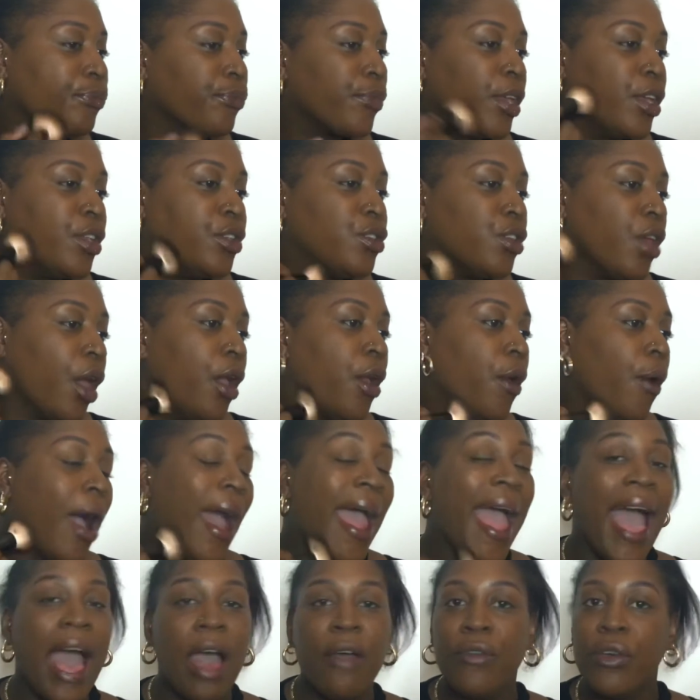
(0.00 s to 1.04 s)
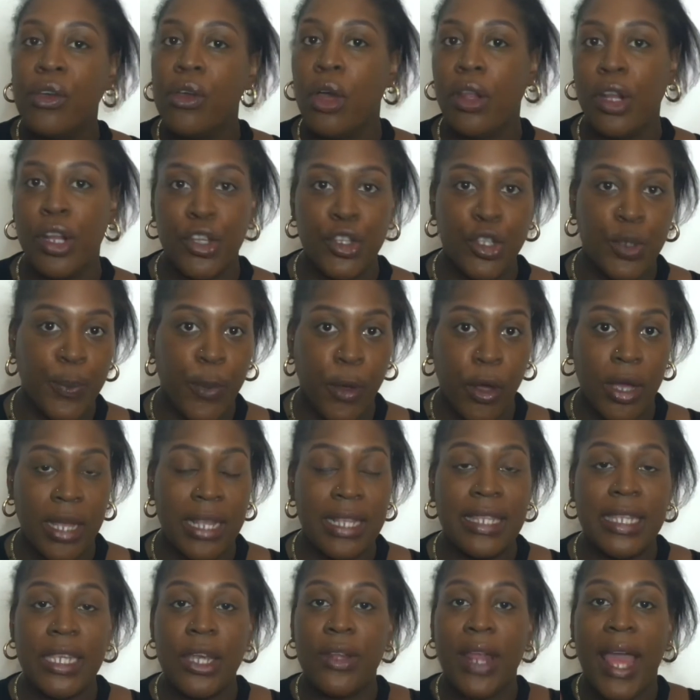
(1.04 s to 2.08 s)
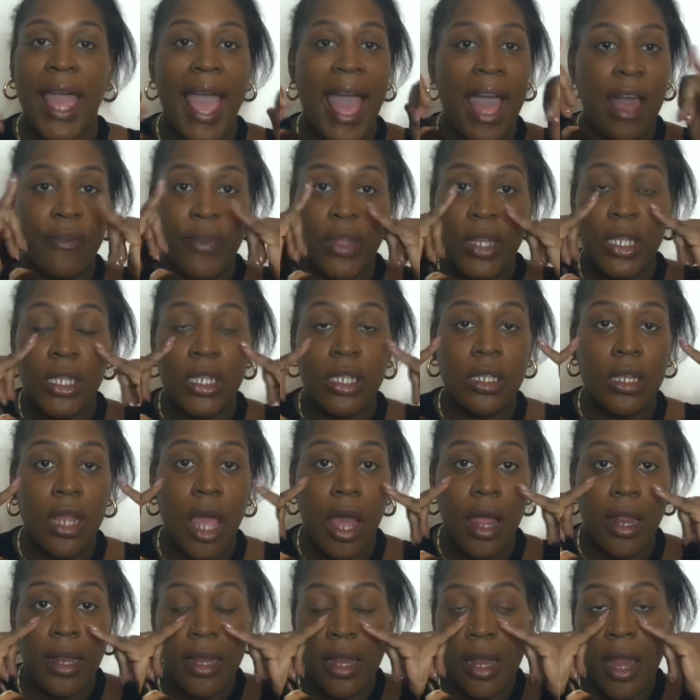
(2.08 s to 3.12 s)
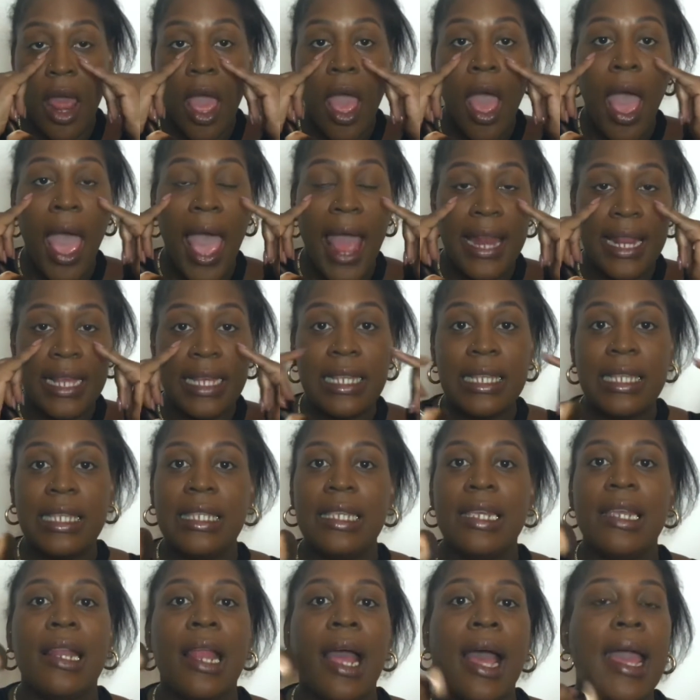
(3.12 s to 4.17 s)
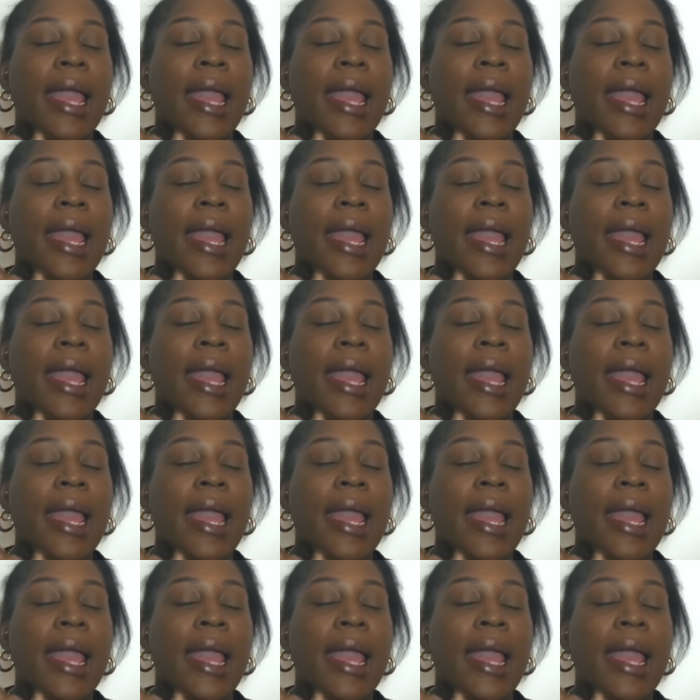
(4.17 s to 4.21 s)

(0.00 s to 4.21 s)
So I haven't gone and spot concealed. I haven't done any concealer